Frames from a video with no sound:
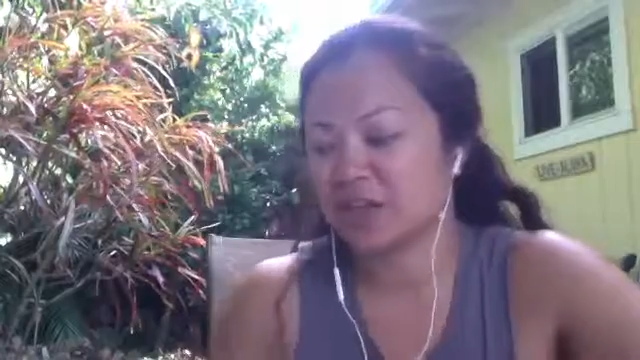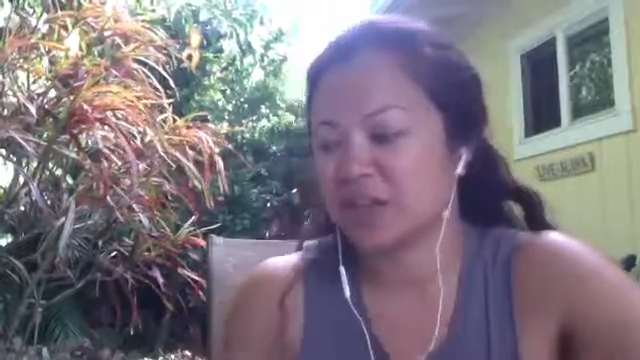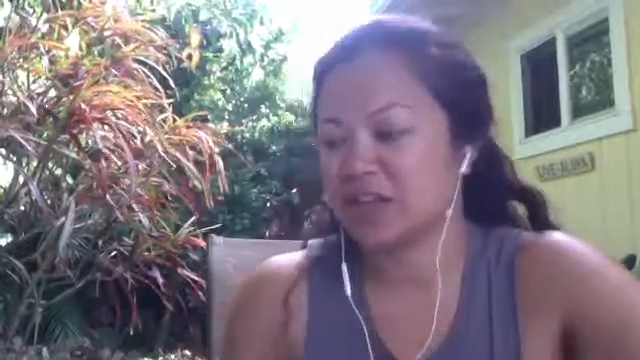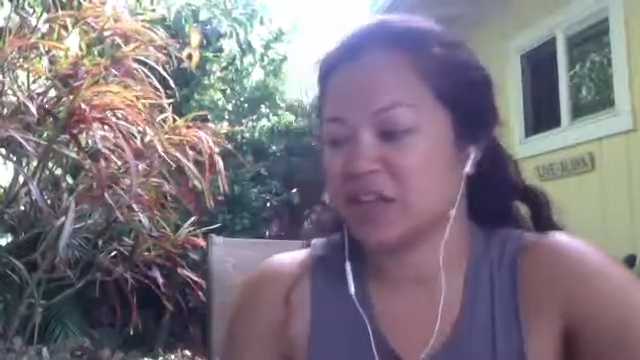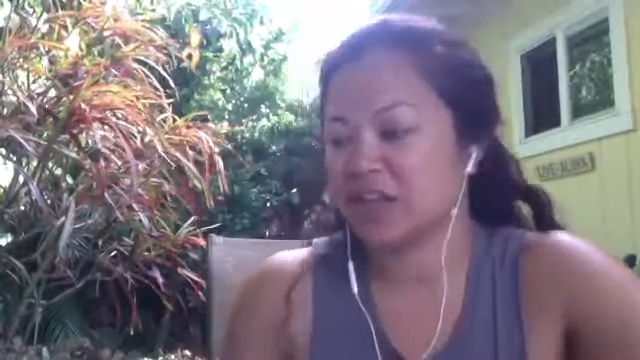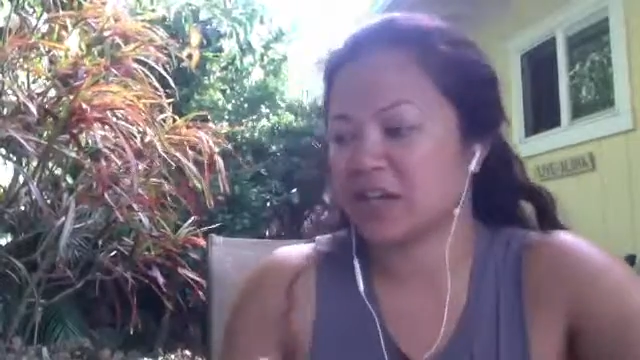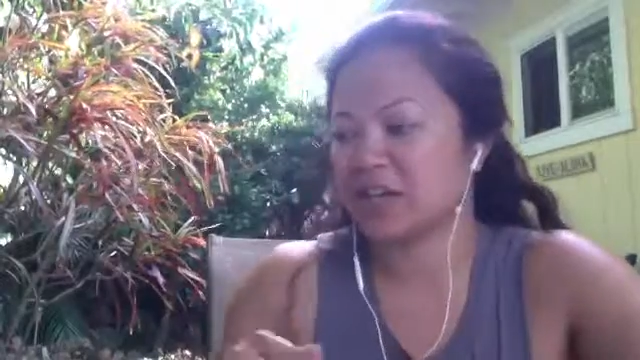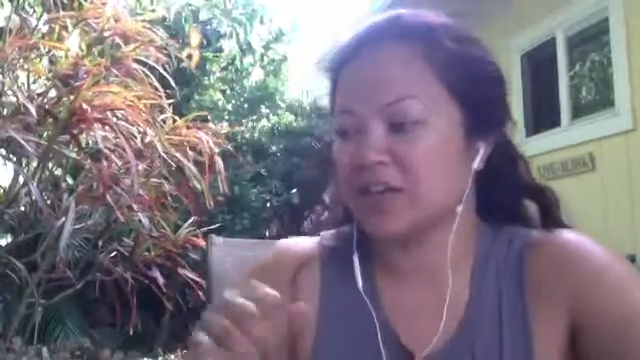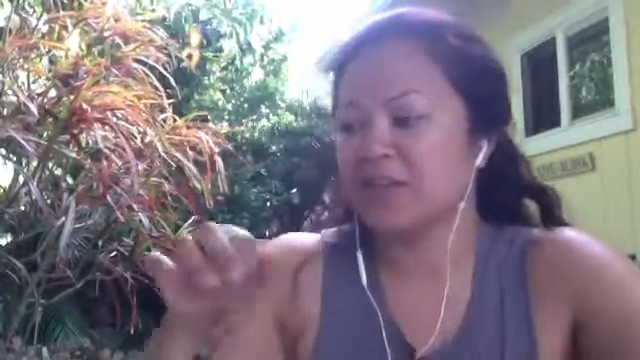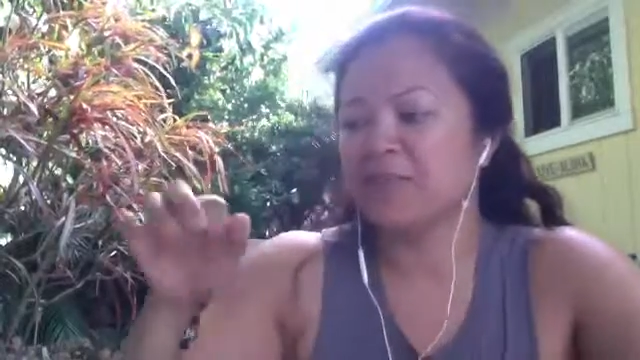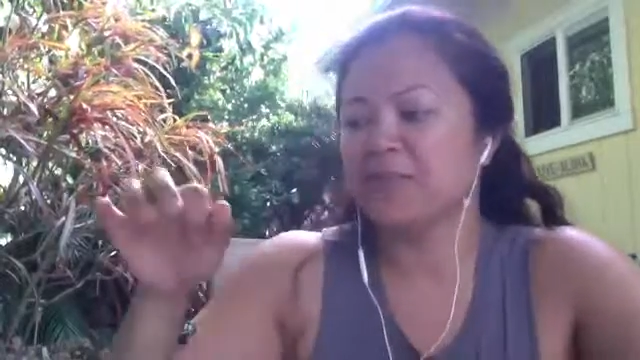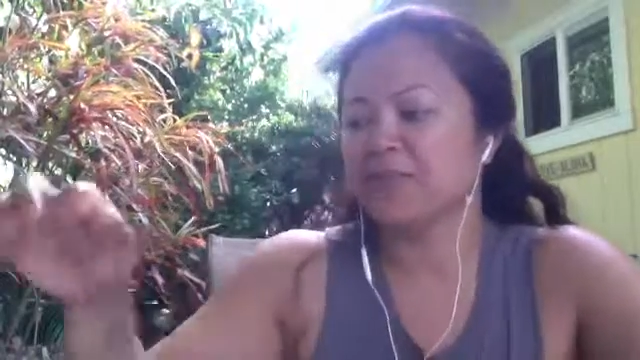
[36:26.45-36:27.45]
And I think
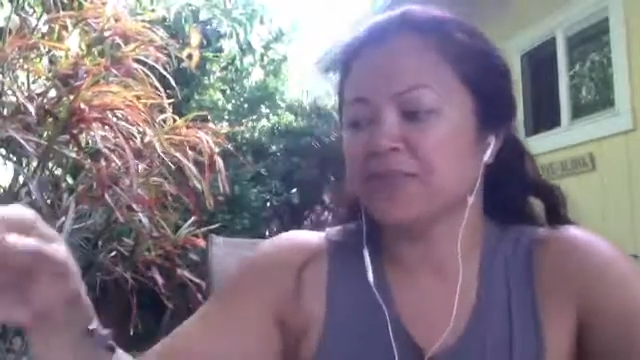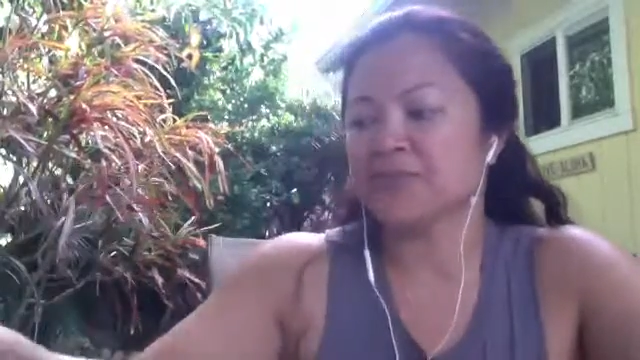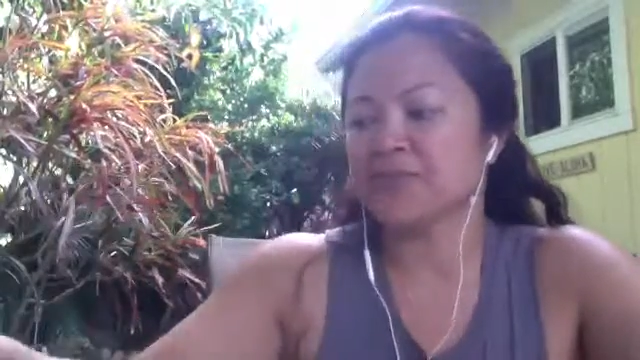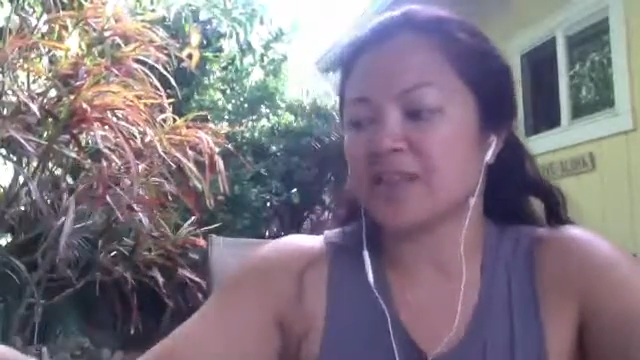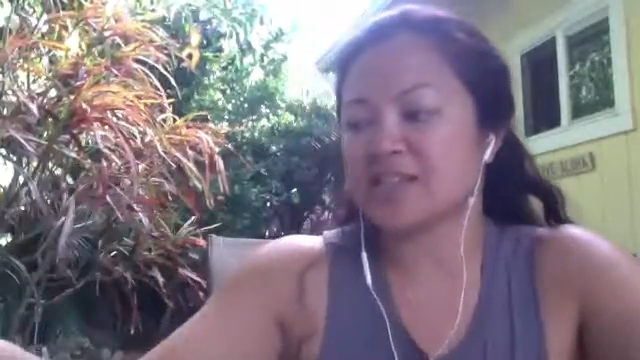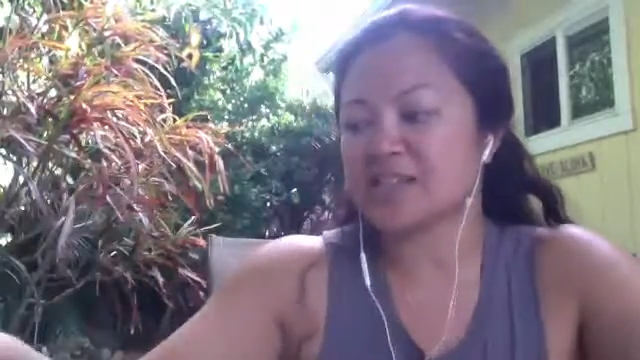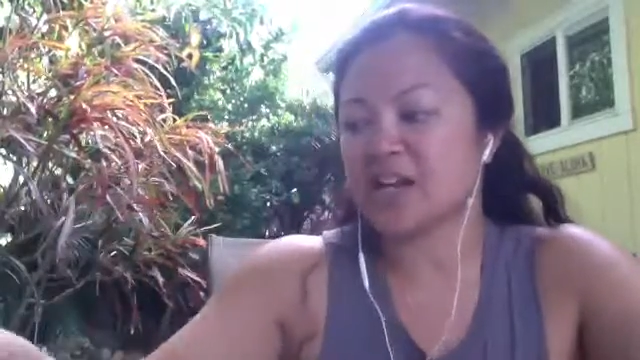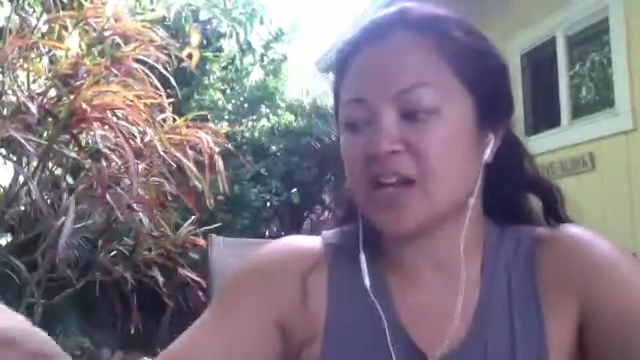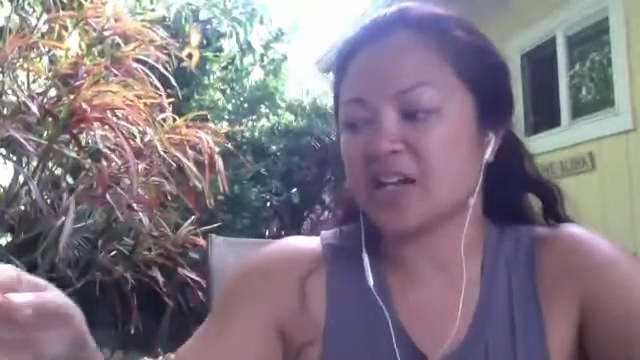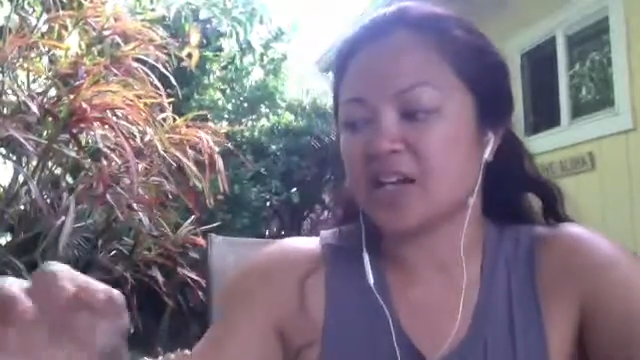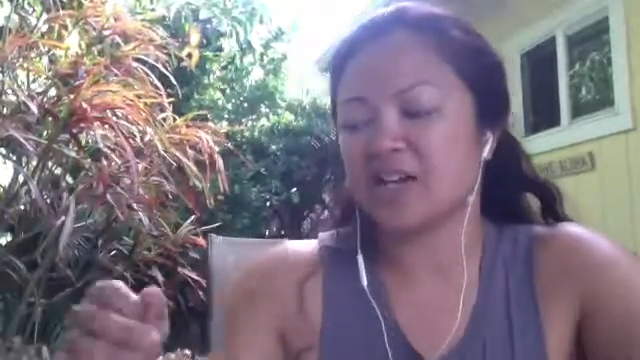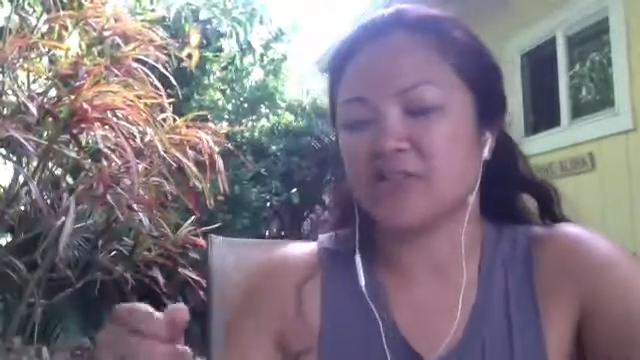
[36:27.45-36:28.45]
that's
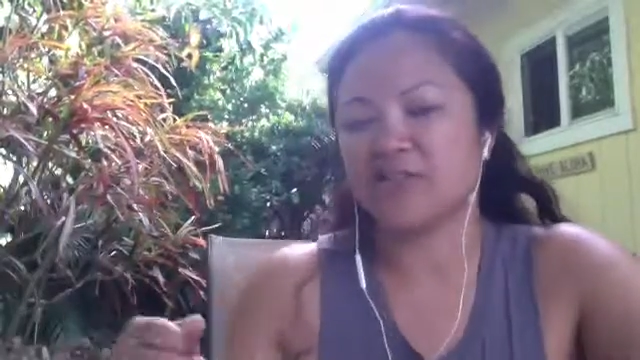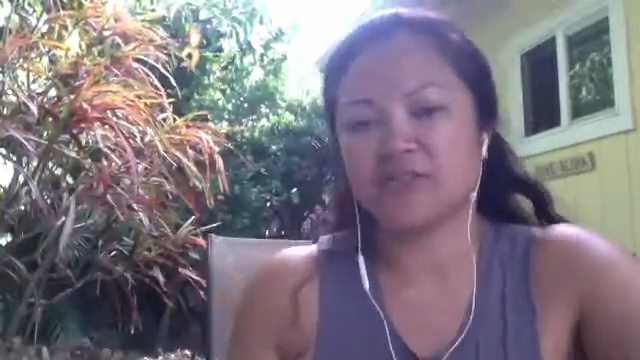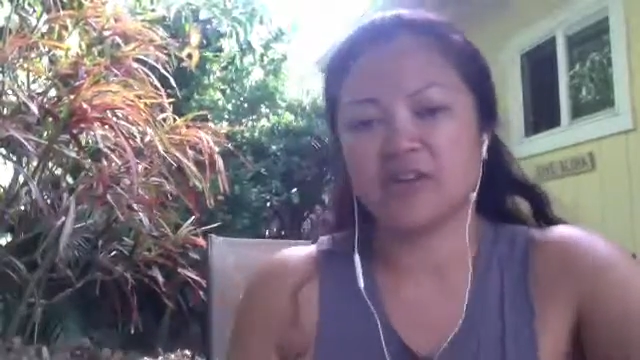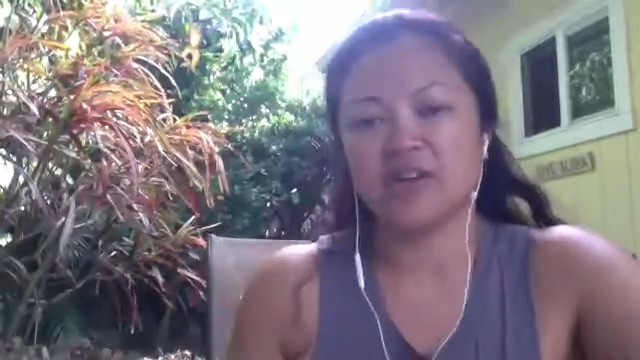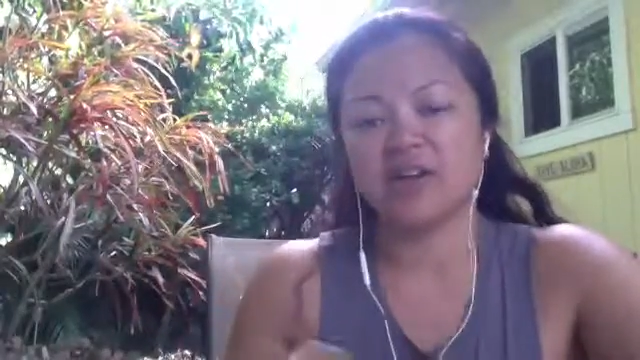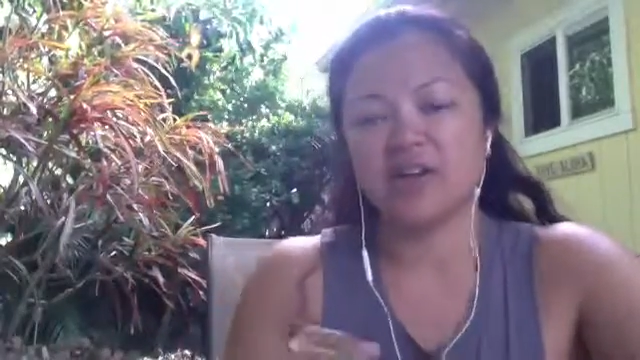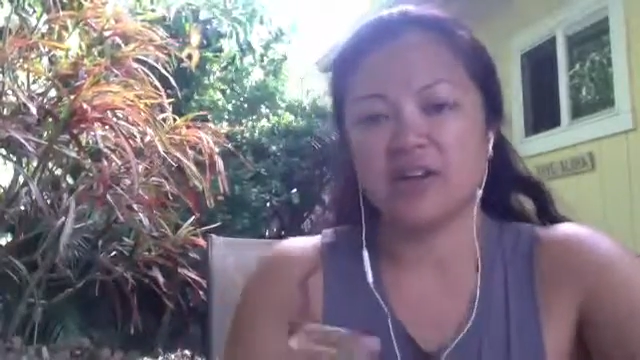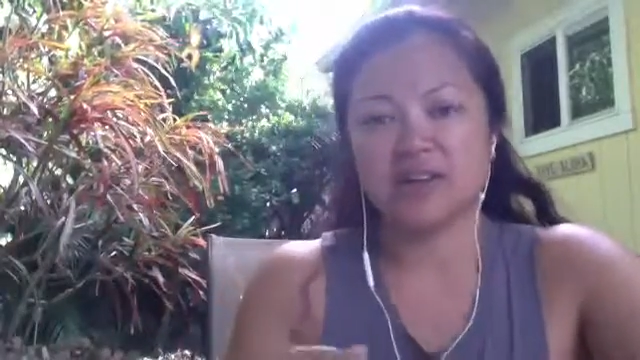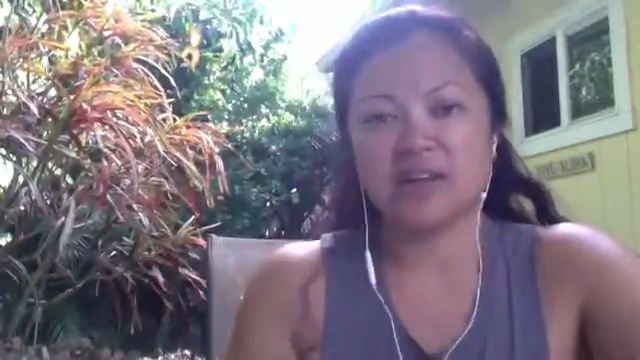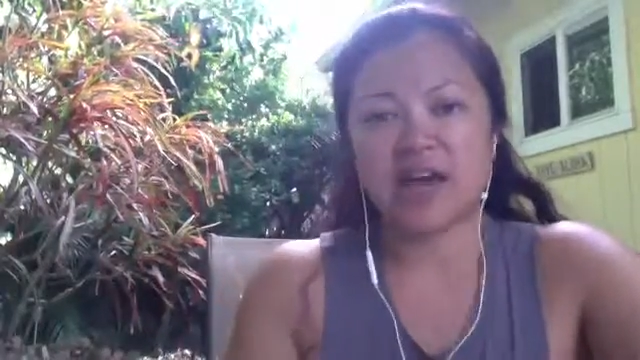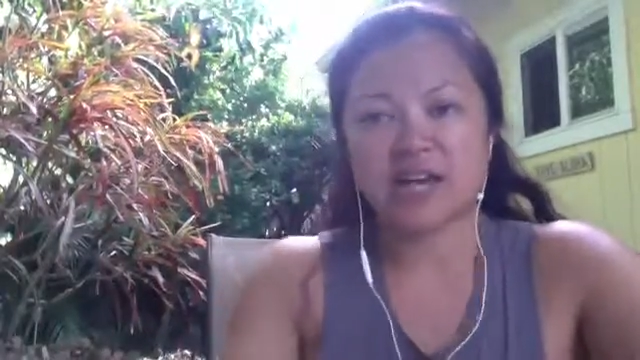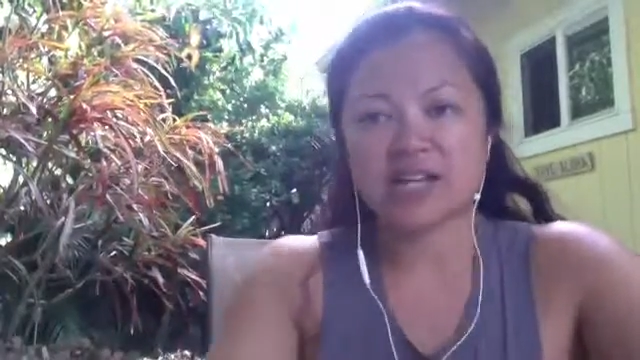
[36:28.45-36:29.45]
kind of
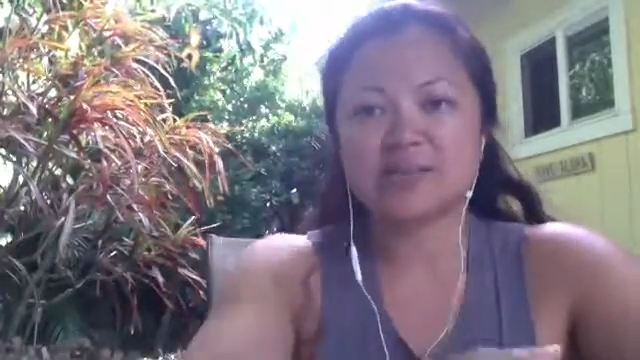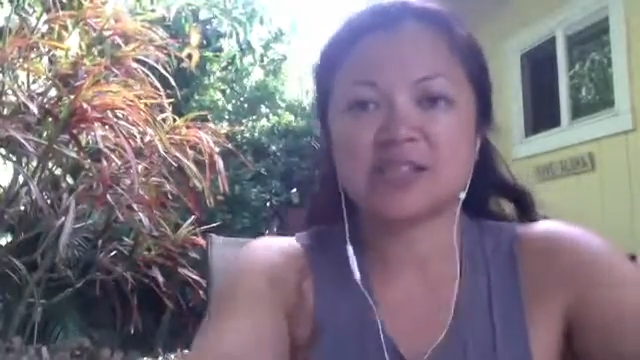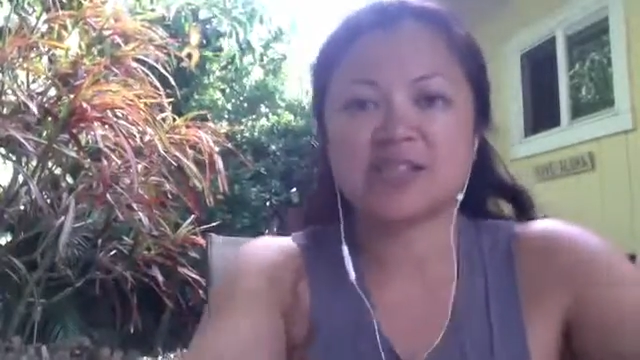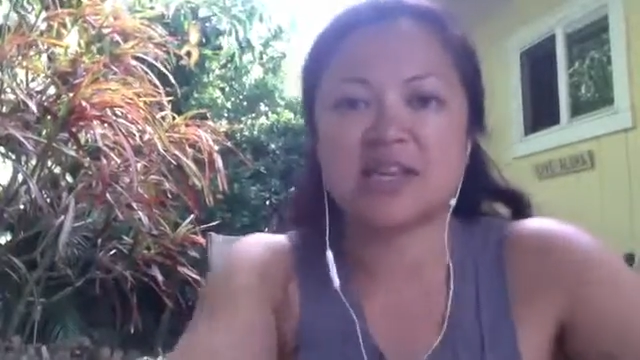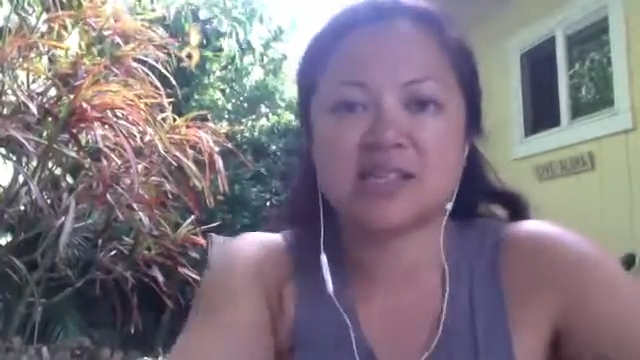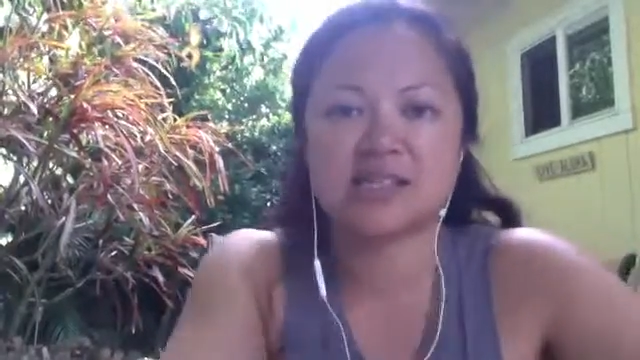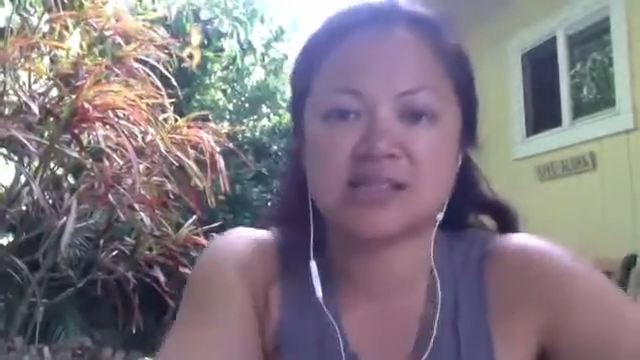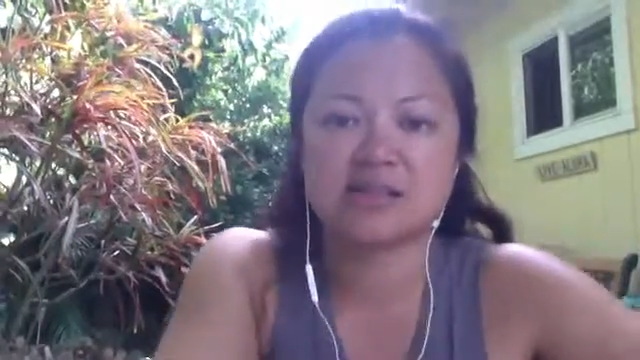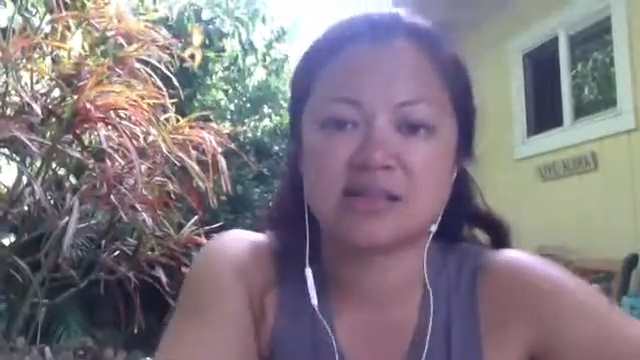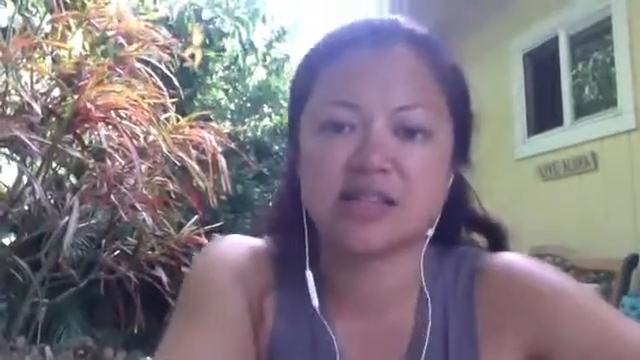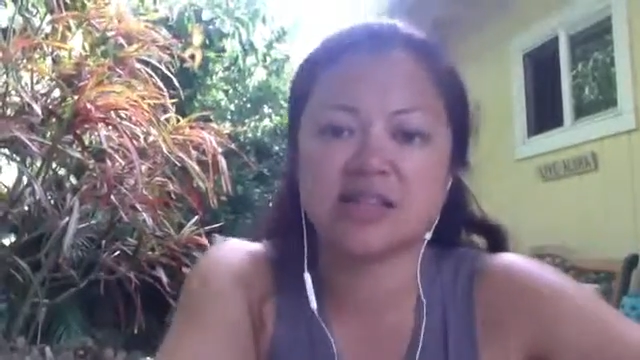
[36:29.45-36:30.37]
the aspect that's